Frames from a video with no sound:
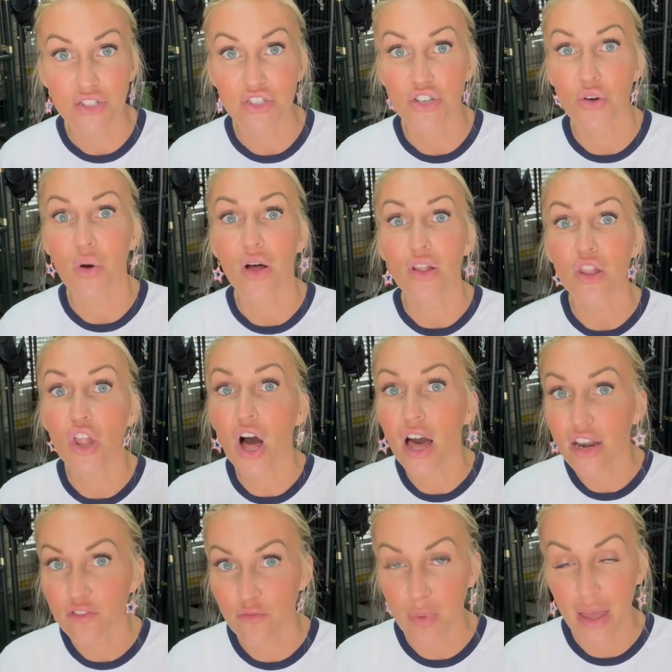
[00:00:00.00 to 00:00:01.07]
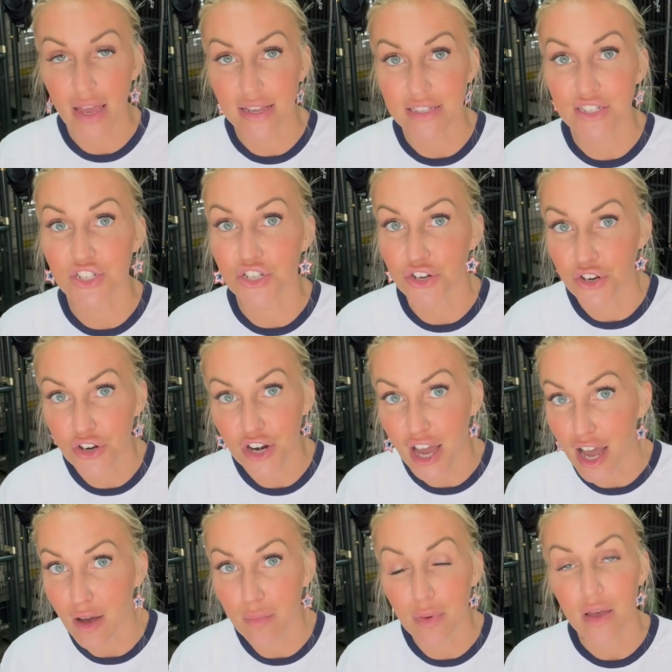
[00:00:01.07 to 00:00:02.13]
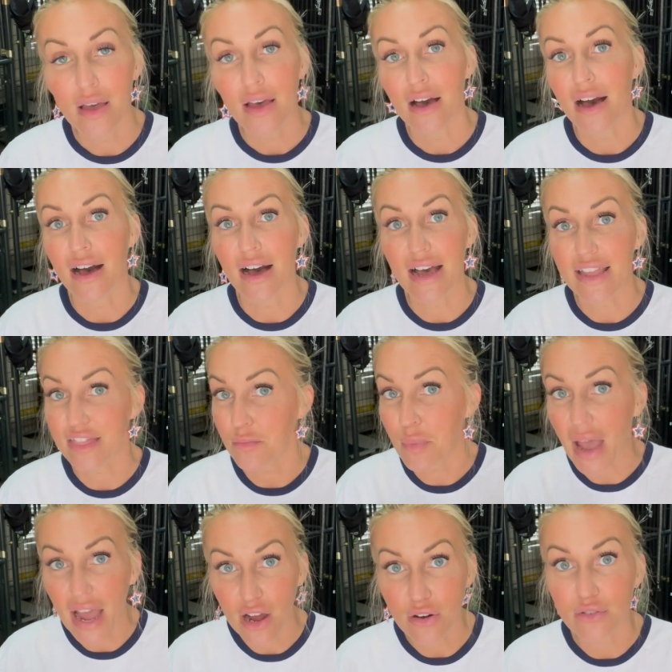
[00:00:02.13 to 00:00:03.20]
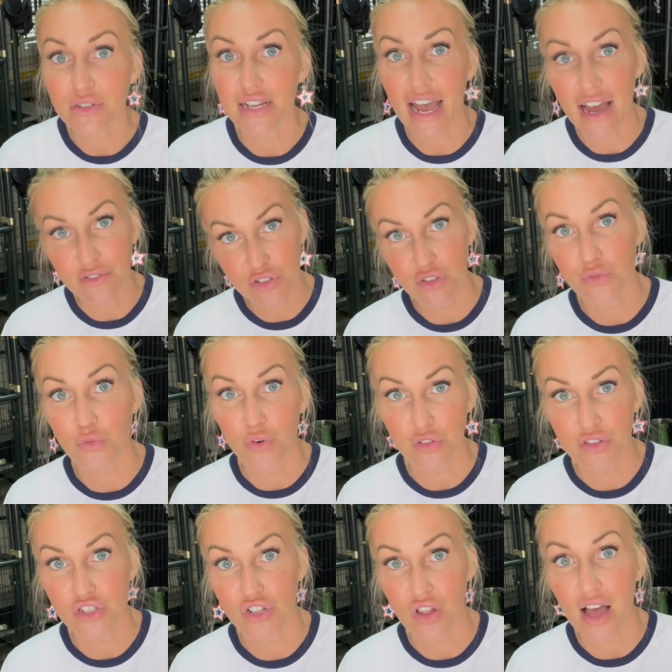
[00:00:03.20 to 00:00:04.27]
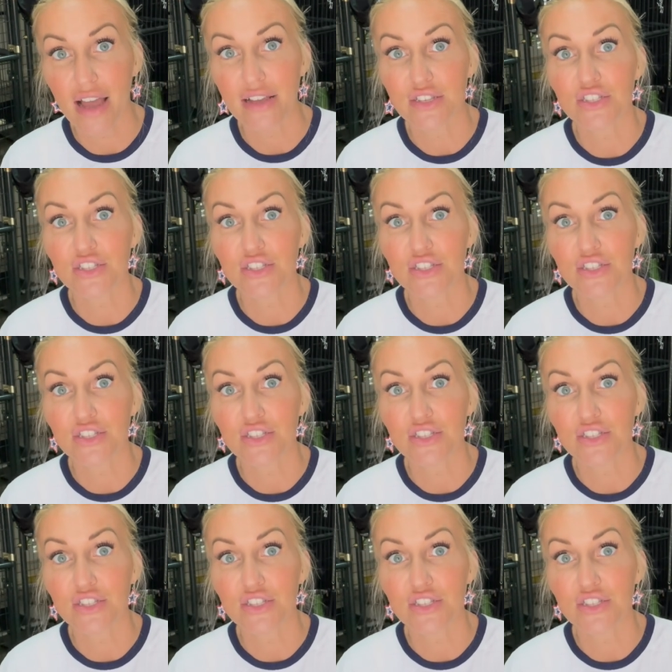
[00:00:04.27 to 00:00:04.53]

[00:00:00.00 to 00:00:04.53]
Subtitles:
So a lot of pets turn up at the pound after the 4th of July.